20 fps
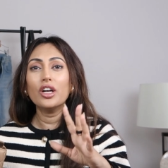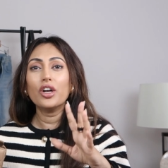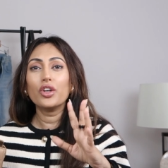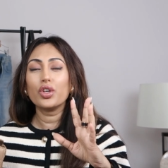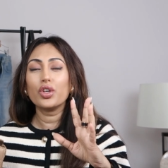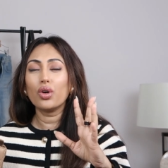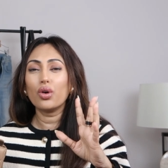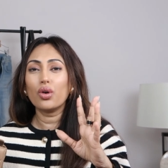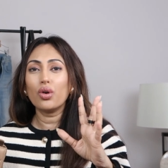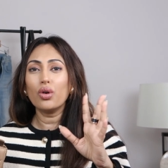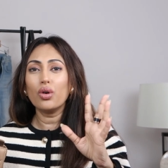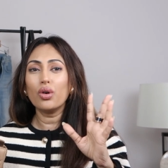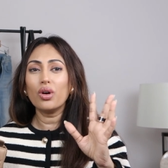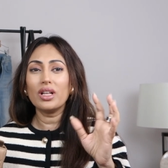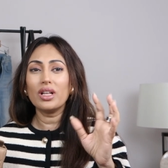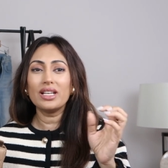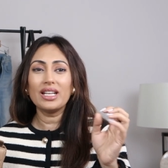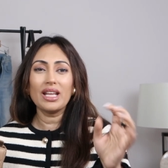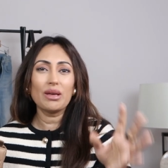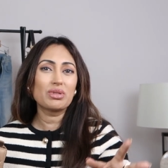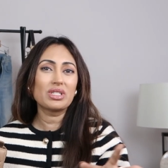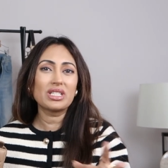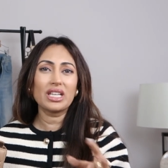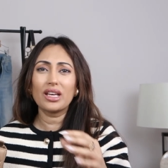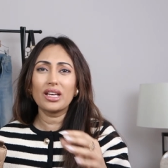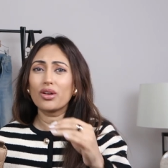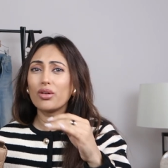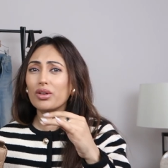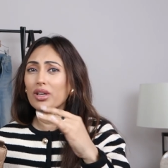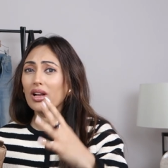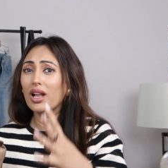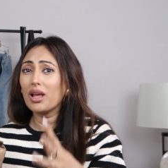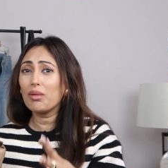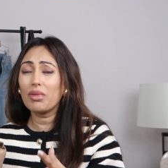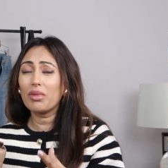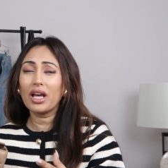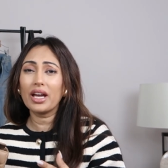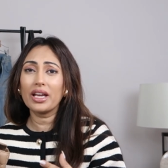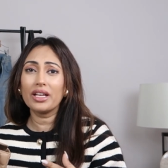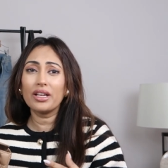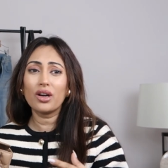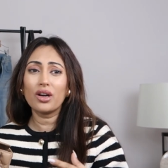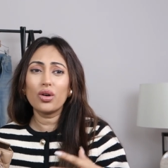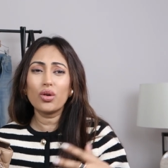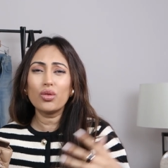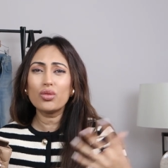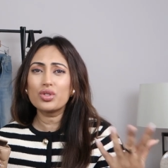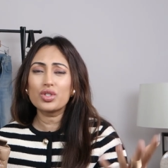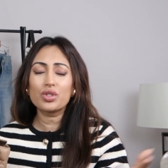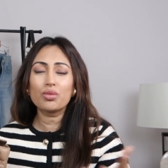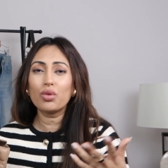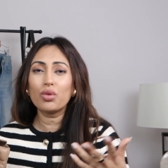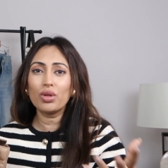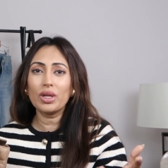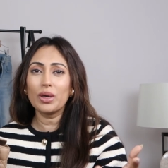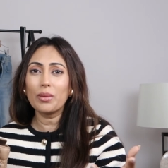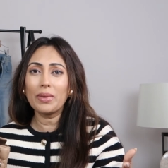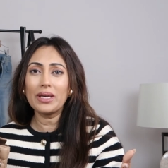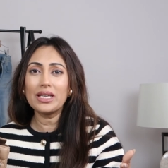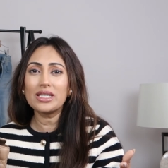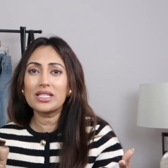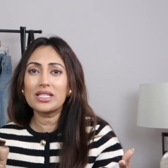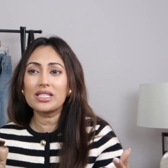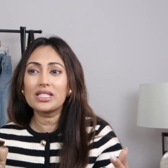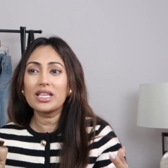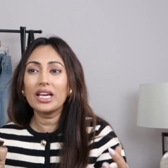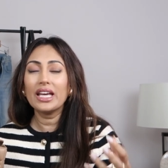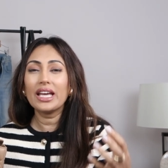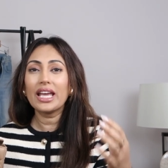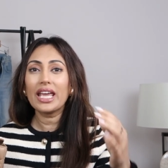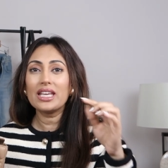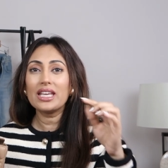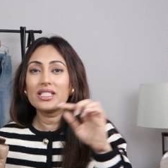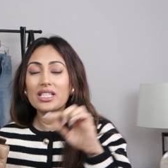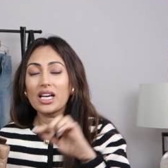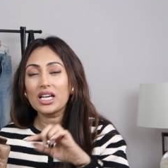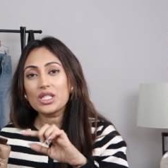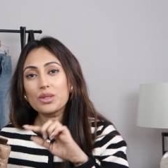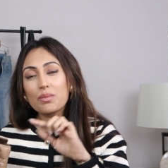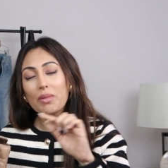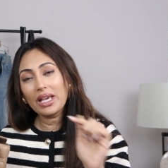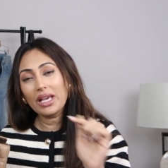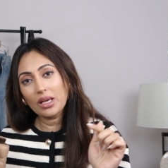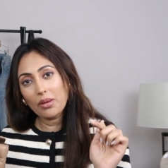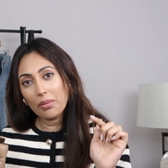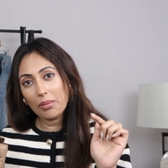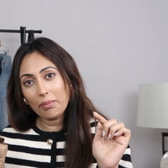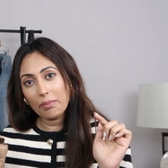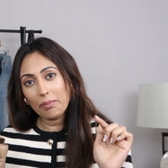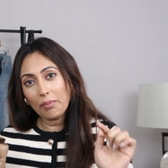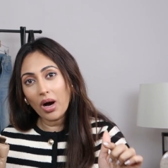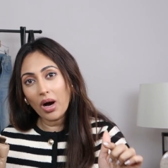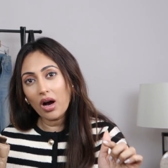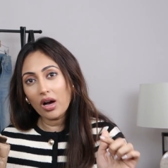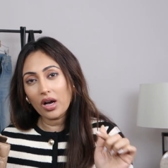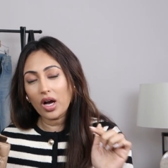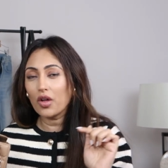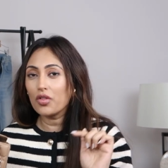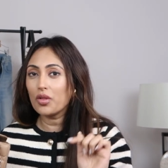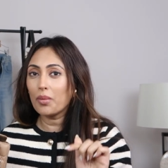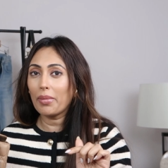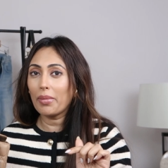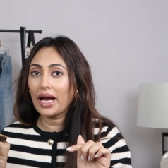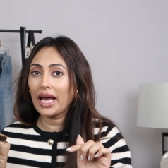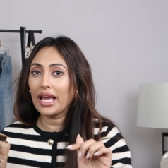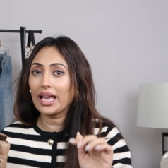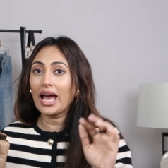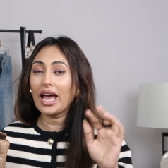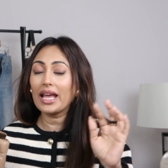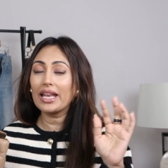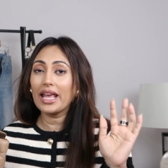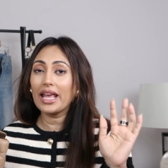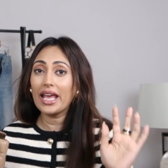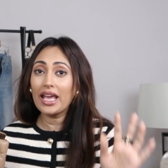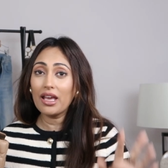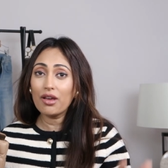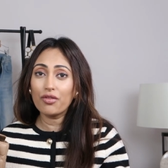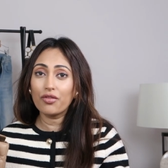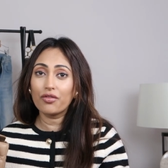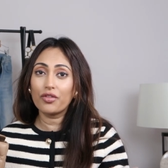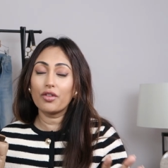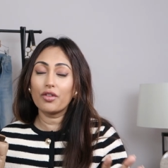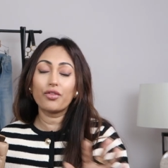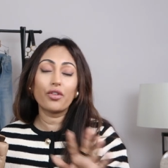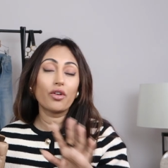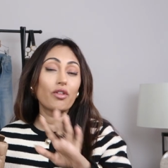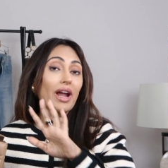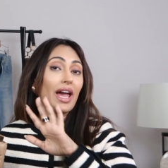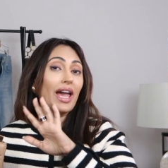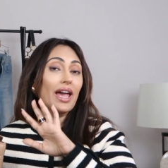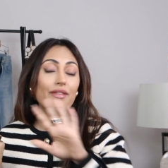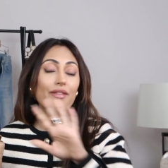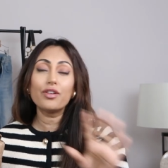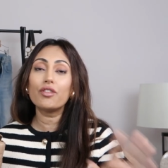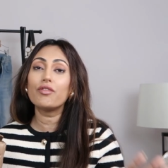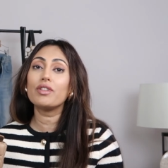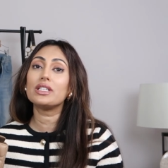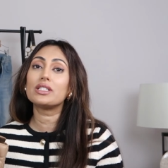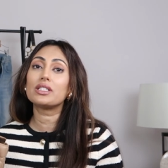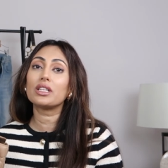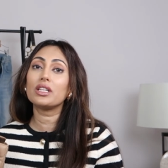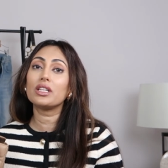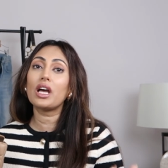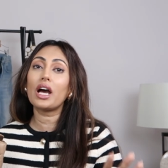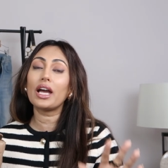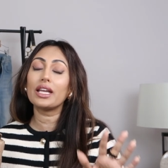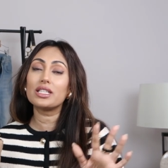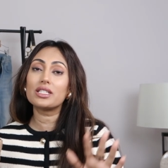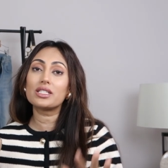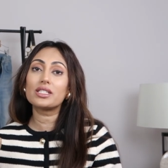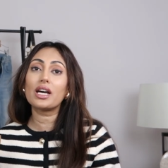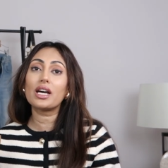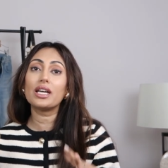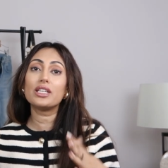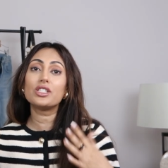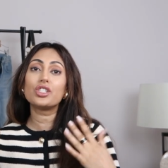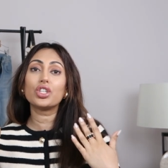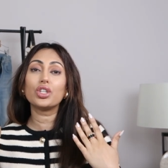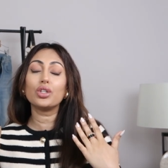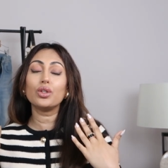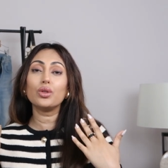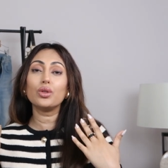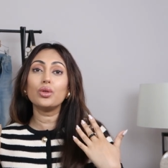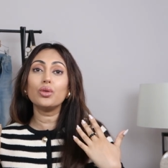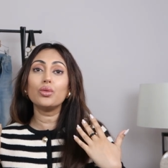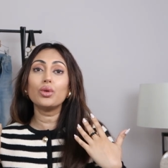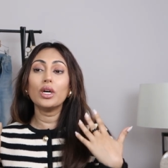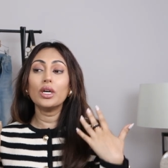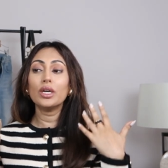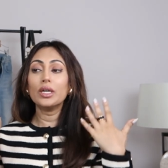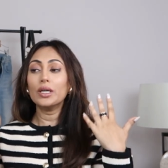your lipstick or your lip liner or small little pieces, it does make a mark on the bag. And if for whatever reason I decide to